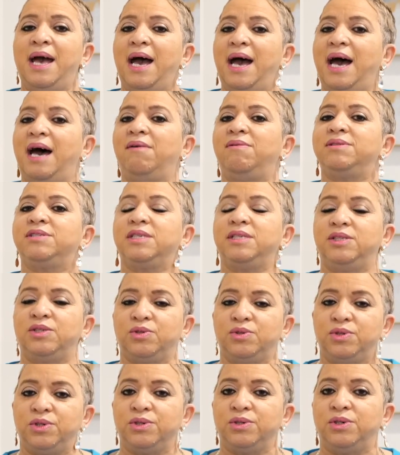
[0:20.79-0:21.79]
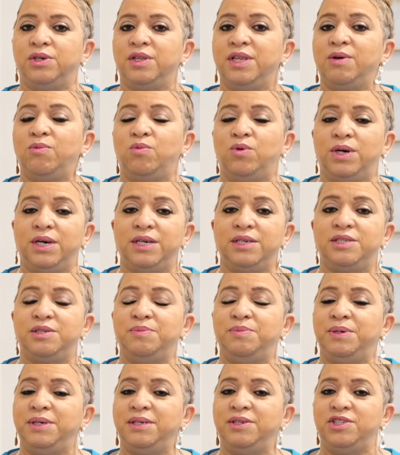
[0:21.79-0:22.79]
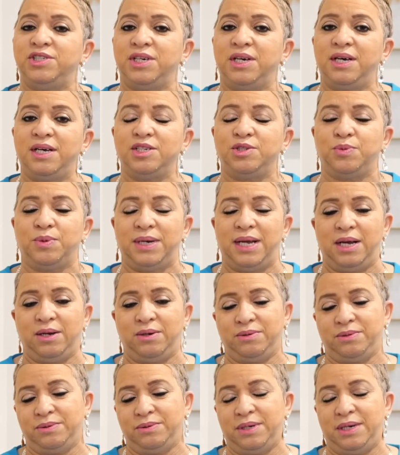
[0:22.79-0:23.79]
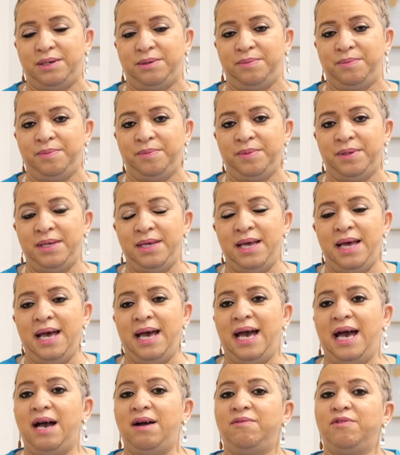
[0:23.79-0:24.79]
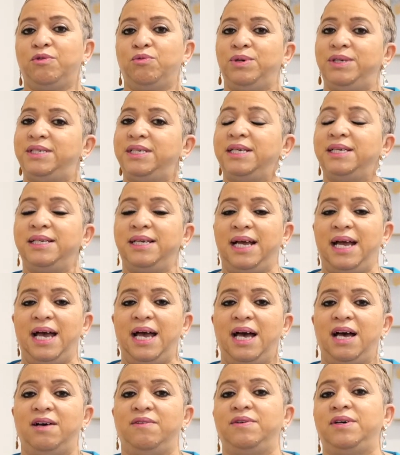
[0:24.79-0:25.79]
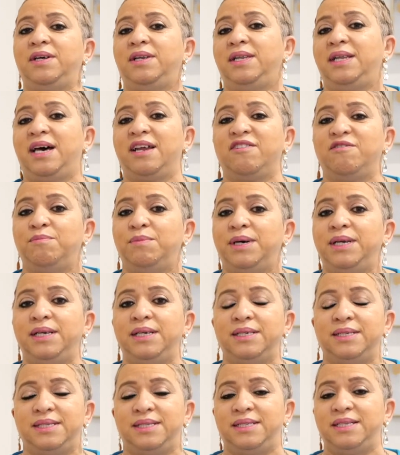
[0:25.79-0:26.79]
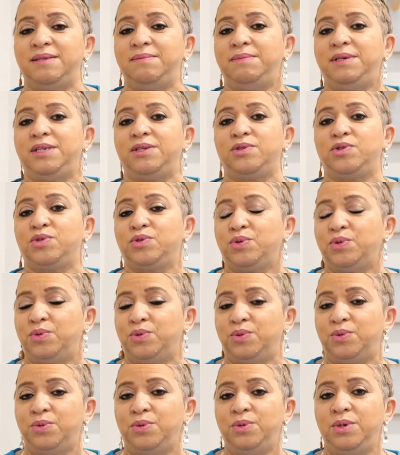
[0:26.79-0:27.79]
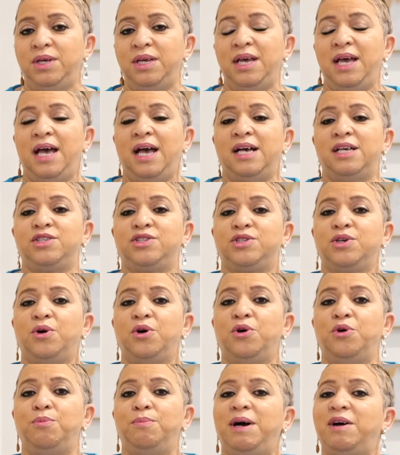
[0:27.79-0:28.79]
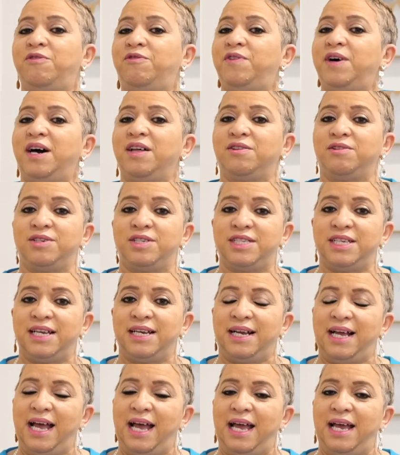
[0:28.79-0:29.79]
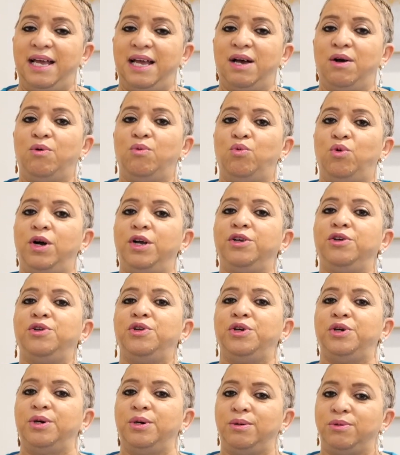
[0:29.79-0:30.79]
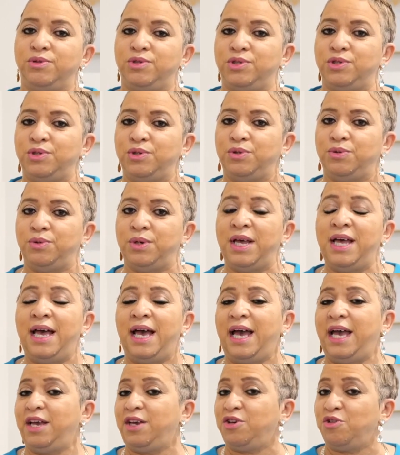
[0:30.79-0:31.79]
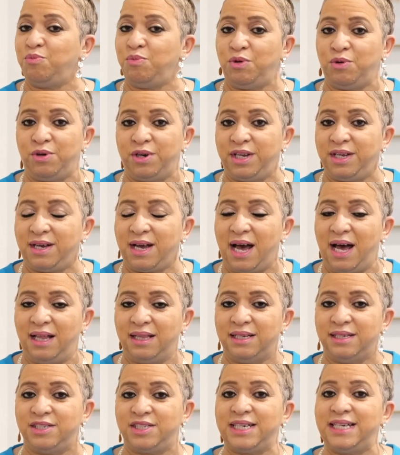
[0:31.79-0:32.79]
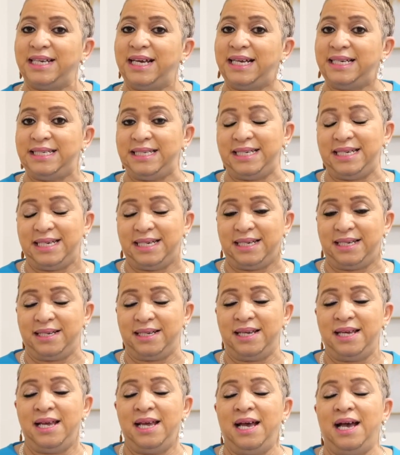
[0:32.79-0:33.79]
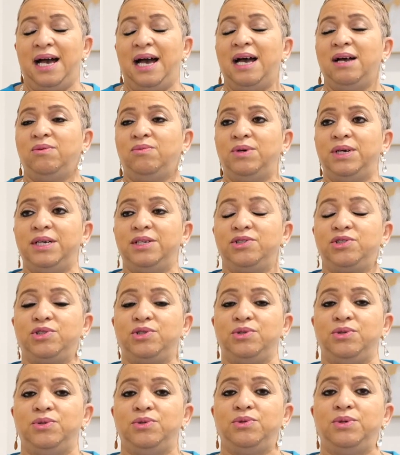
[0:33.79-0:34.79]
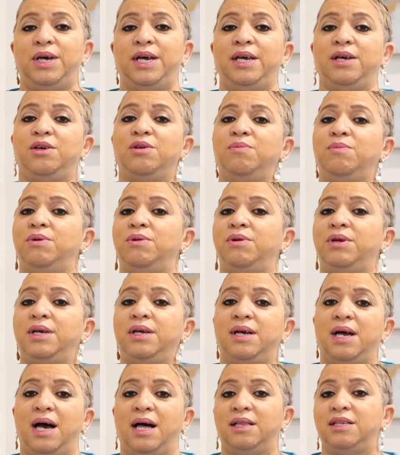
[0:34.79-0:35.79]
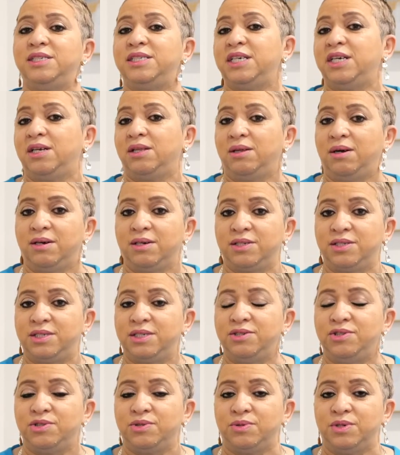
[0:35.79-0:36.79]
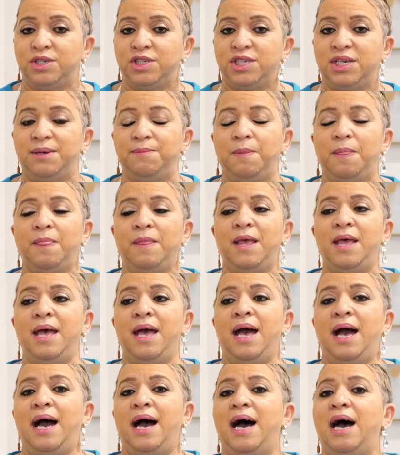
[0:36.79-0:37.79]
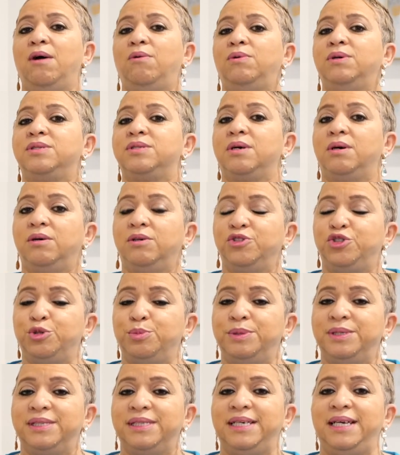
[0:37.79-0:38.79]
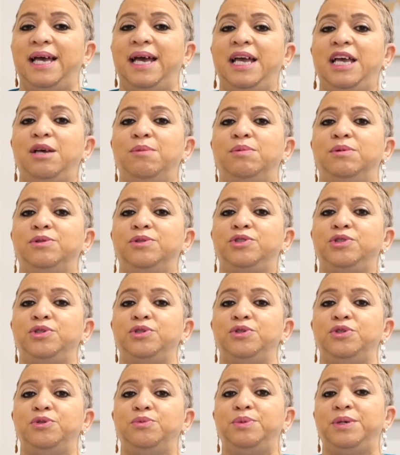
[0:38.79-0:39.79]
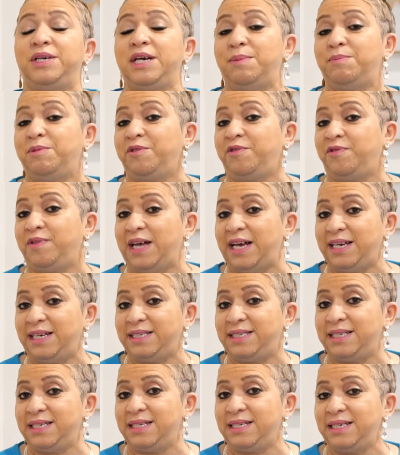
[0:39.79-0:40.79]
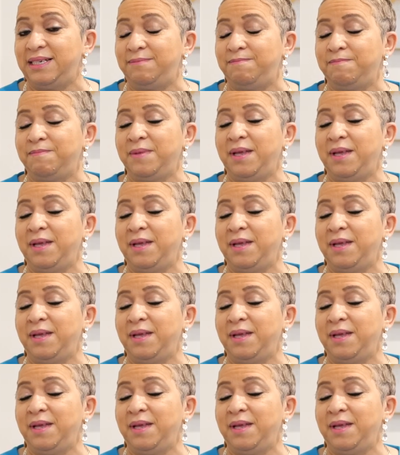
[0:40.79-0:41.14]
I was a little girl that wanted to be a judge when I grew up. However, we didn't have a lot of money to send me to school so my father said, Hey, I want you to go to a community college. And I did. I went to a community college in Clarkston, Georgia. I was ultimately able to become a flight attendant.